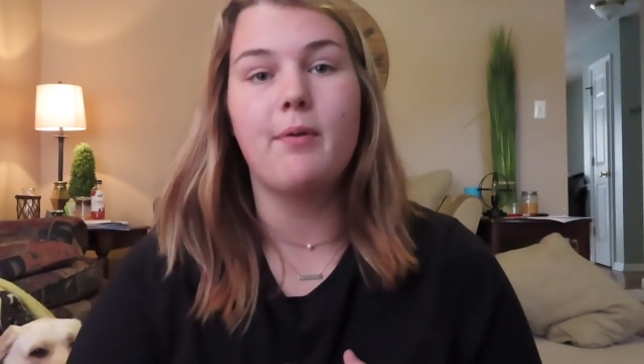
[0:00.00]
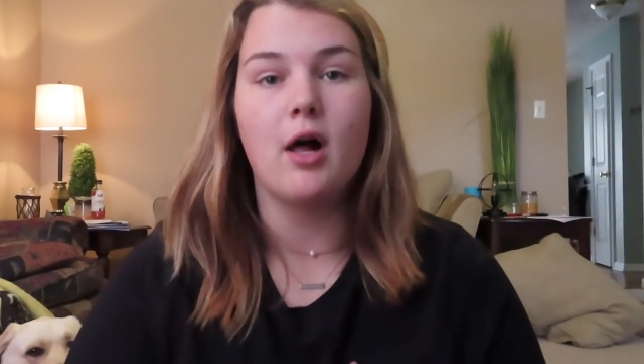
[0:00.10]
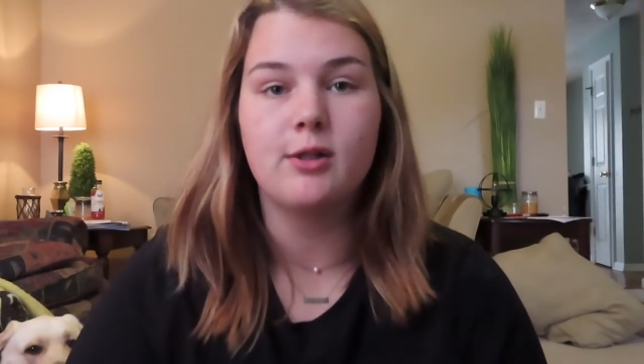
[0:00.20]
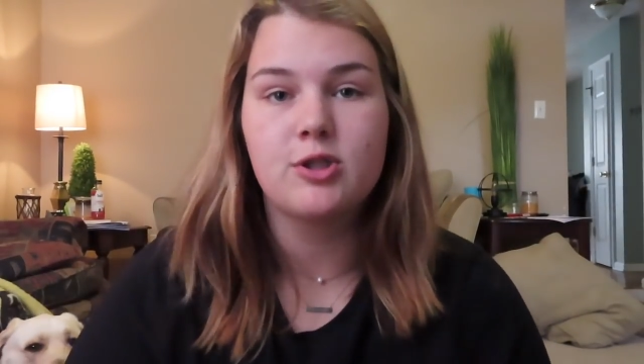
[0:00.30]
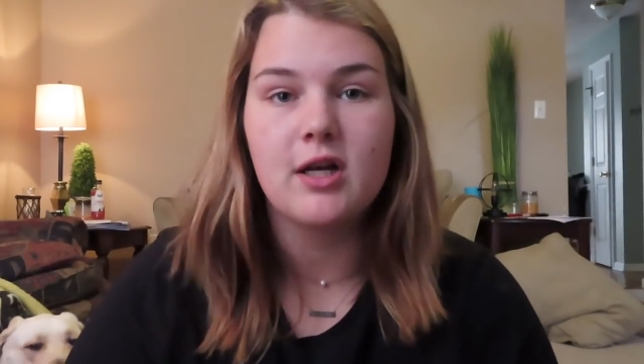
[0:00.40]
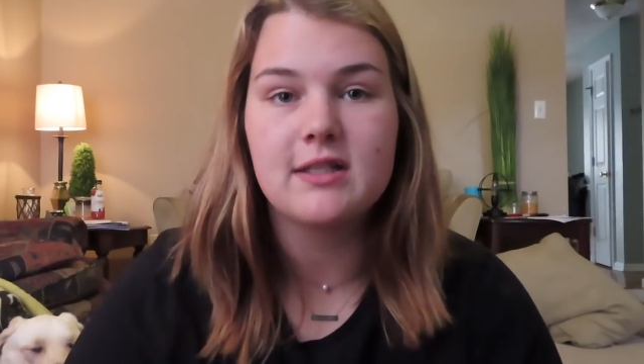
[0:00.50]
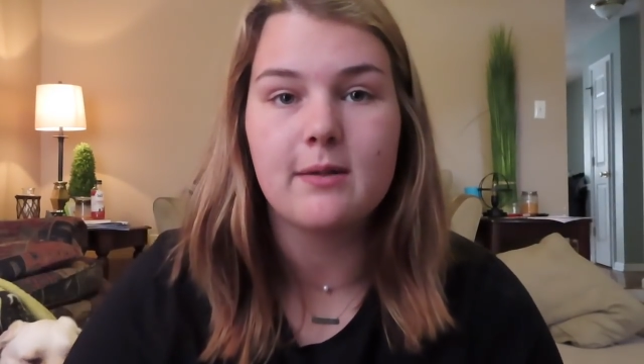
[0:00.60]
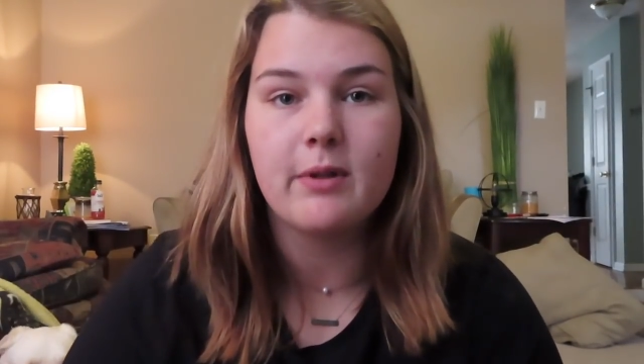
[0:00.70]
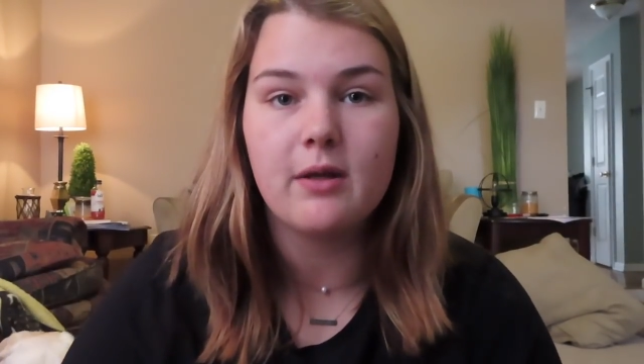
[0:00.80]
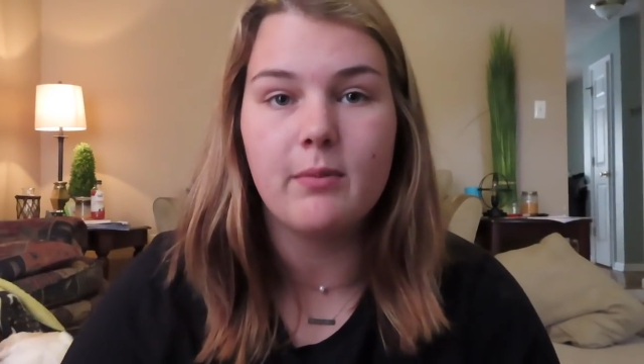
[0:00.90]
apologize,
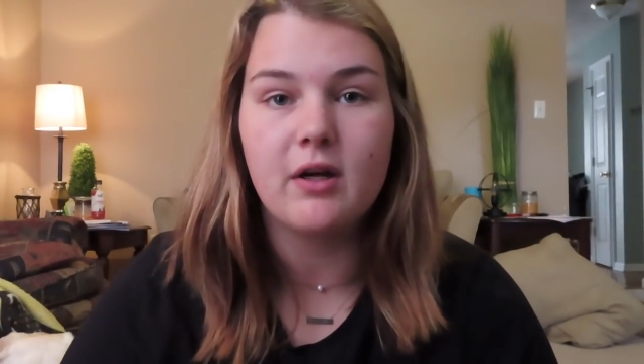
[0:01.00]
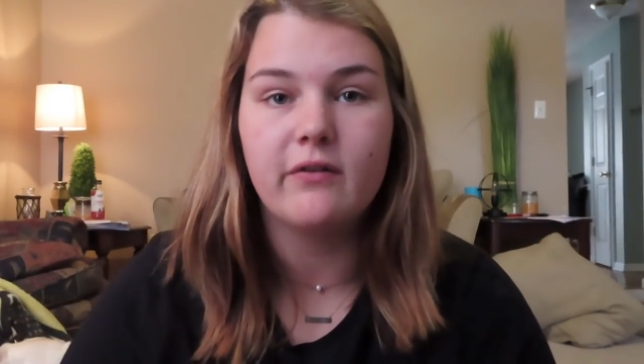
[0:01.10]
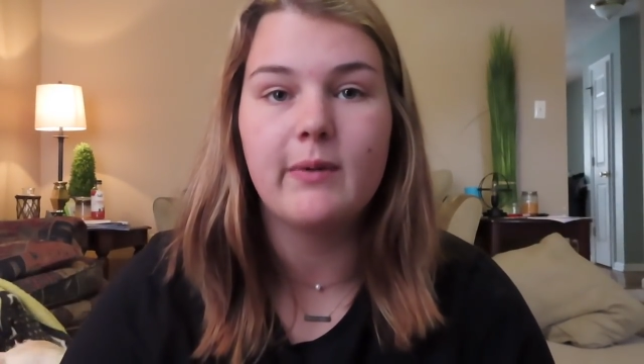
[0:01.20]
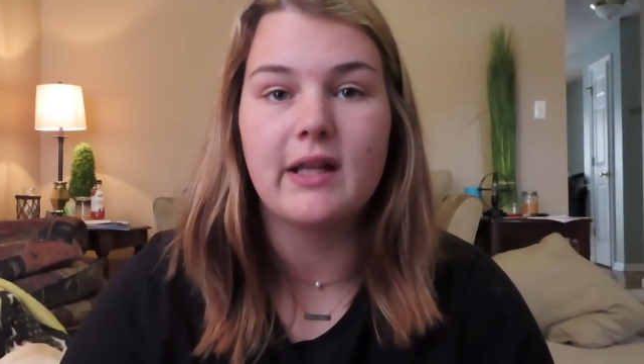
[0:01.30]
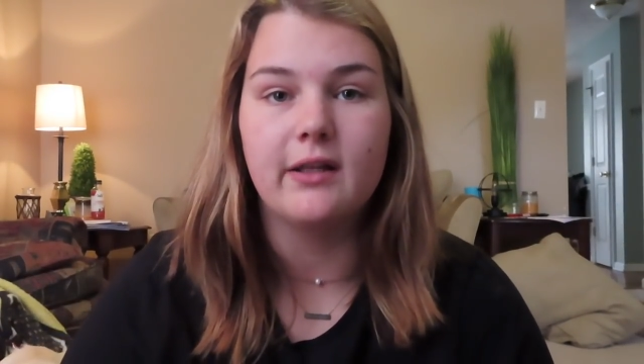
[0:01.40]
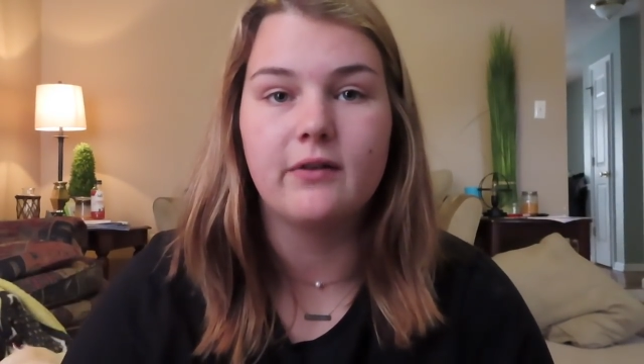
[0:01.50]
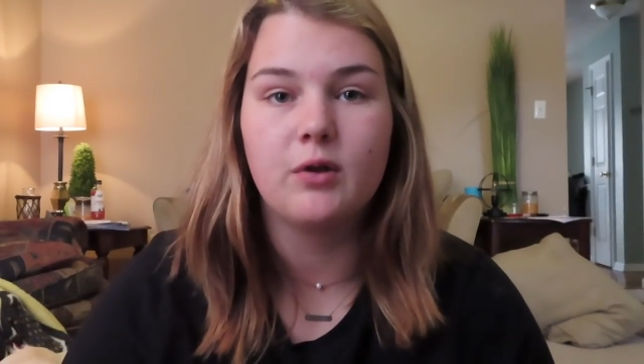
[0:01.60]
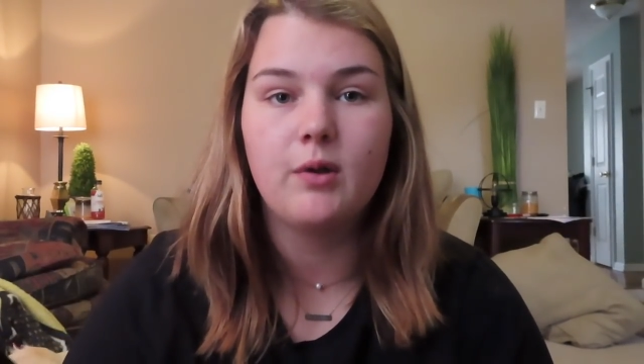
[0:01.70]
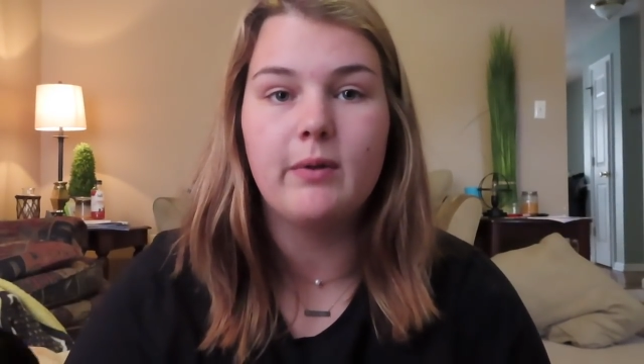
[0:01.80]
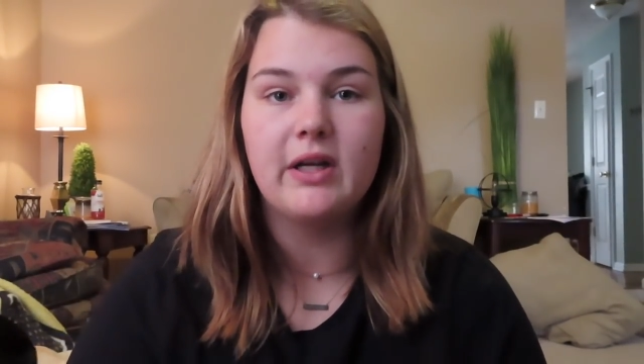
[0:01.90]
I'm in the middle of my living
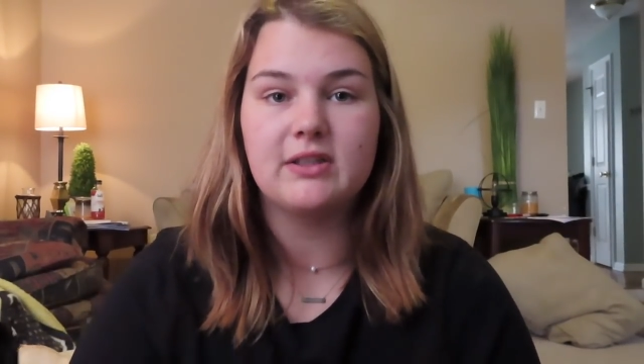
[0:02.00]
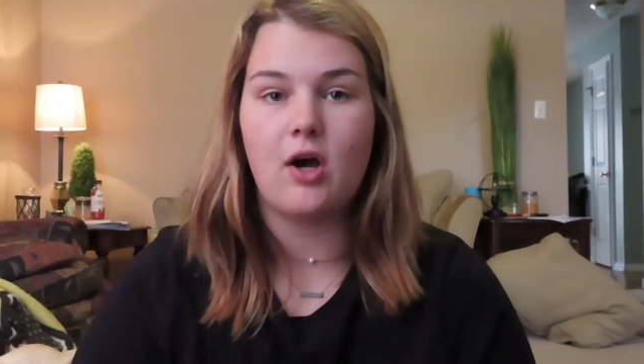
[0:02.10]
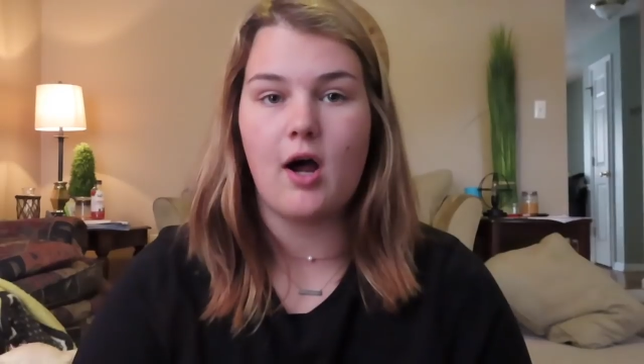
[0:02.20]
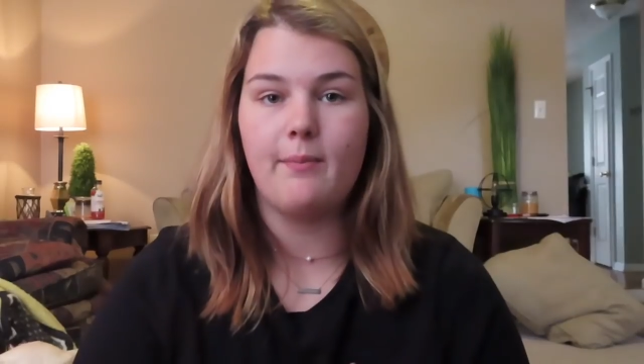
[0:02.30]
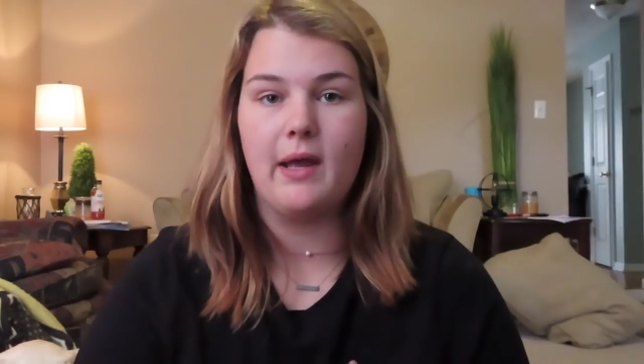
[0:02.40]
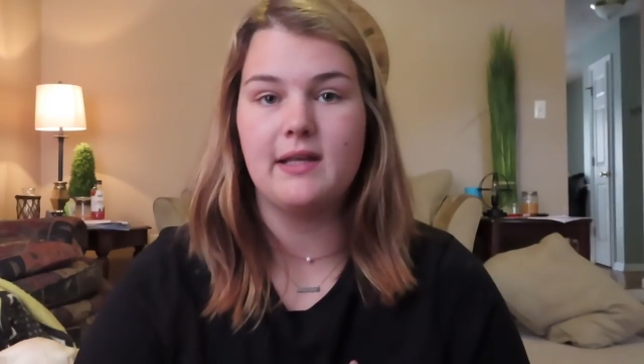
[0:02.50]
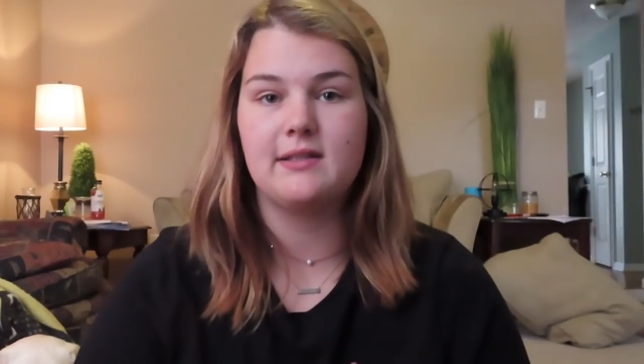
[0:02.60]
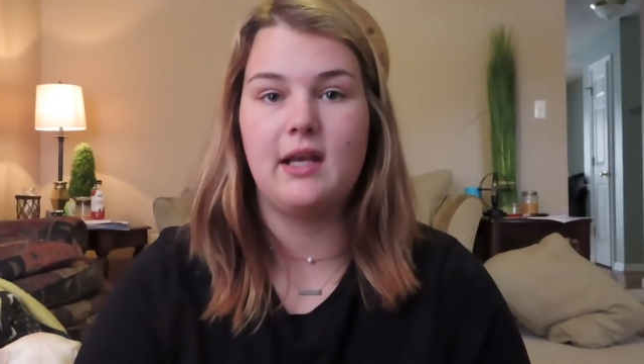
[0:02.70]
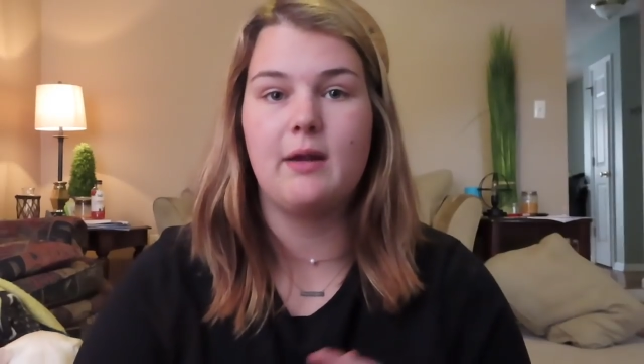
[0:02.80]
room and it's a hot mess